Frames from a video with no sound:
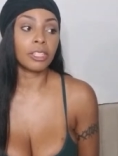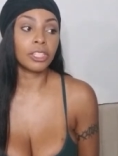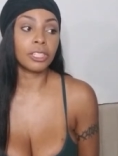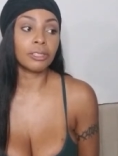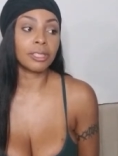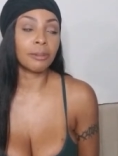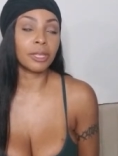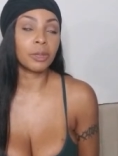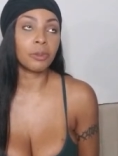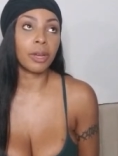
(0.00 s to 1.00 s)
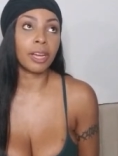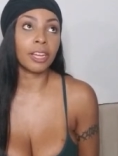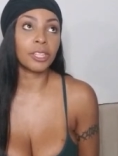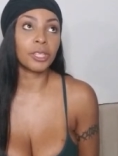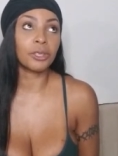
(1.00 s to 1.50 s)
got chills in my spine.
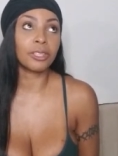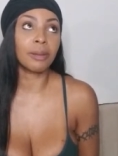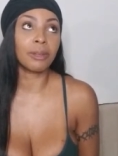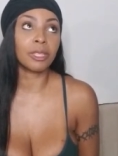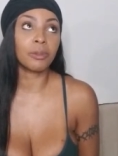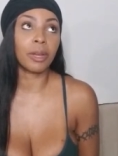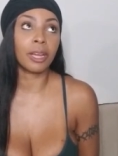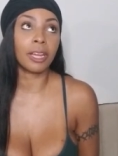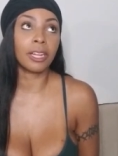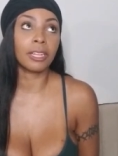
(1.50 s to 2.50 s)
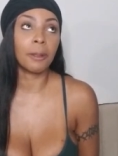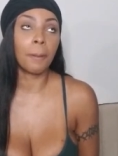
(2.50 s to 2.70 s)
Got chills in my spine.